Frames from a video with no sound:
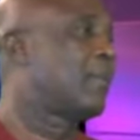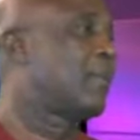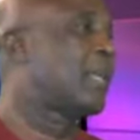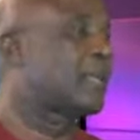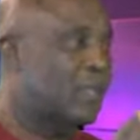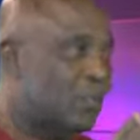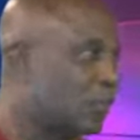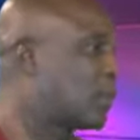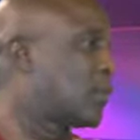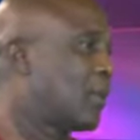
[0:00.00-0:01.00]
That's the
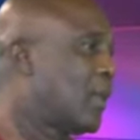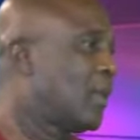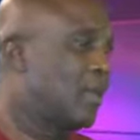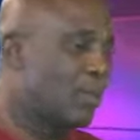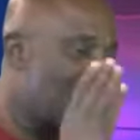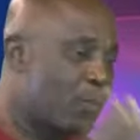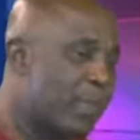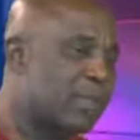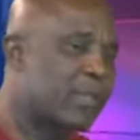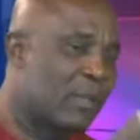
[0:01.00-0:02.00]
truth. The way we
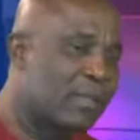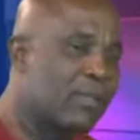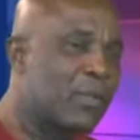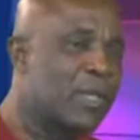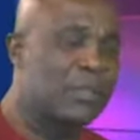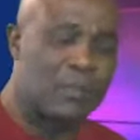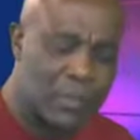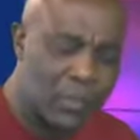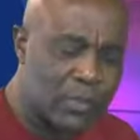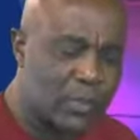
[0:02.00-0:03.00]
practice our democracy is not
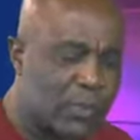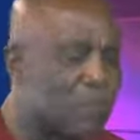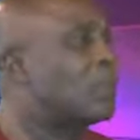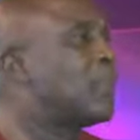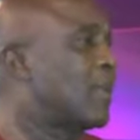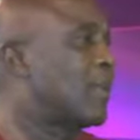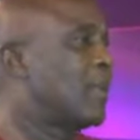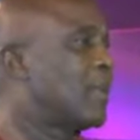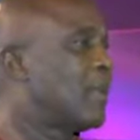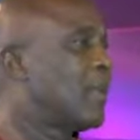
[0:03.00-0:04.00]
the way it's supposed to be.
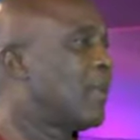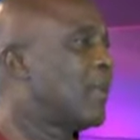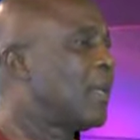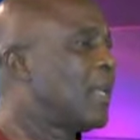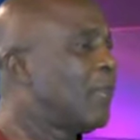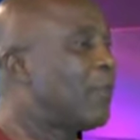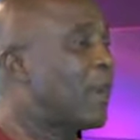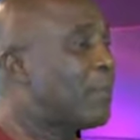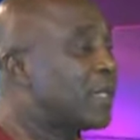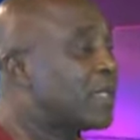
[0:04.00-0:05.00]
If we are
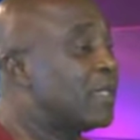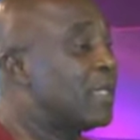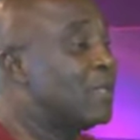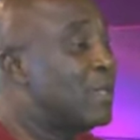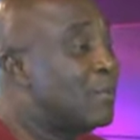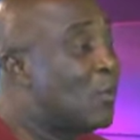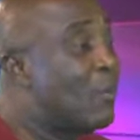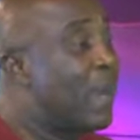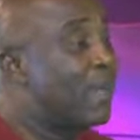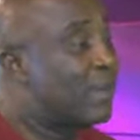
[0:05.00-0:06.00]
practicing a
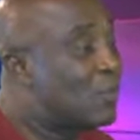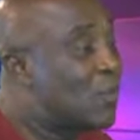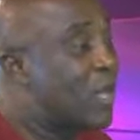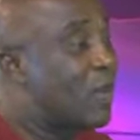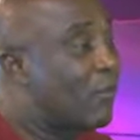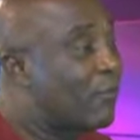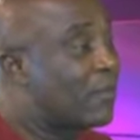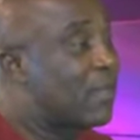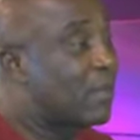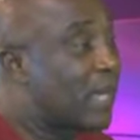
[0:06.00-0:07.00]
normal way of
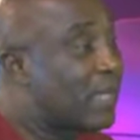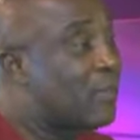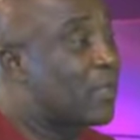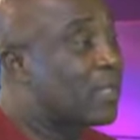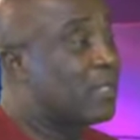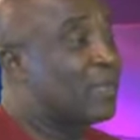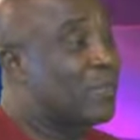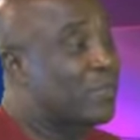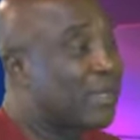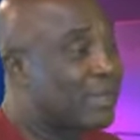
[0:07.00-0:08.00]
how democracy is being
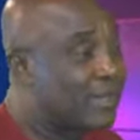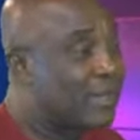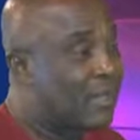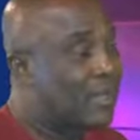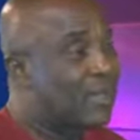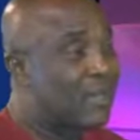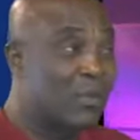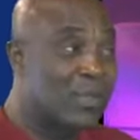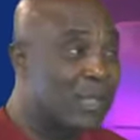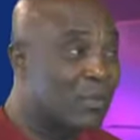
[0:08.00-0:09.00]
practiced in the
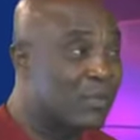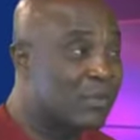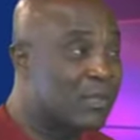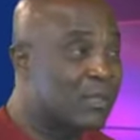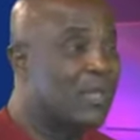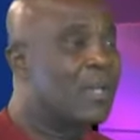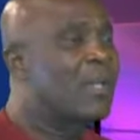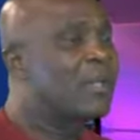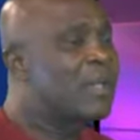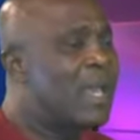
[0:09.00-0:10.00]
Western countries,
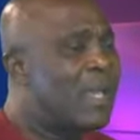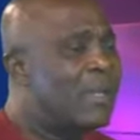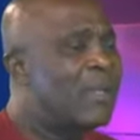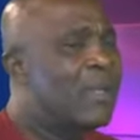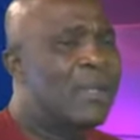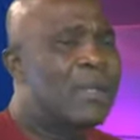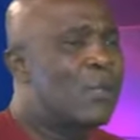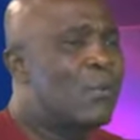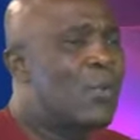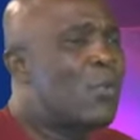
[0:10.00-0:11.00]
then
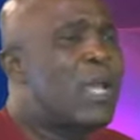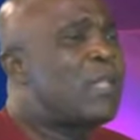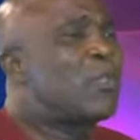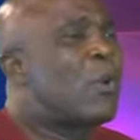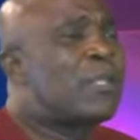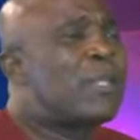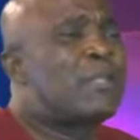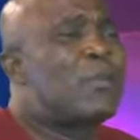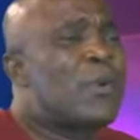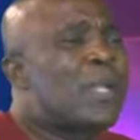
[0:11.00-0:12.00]
we will enjoy
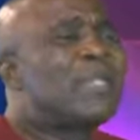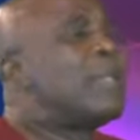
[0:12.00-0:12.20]
democracy is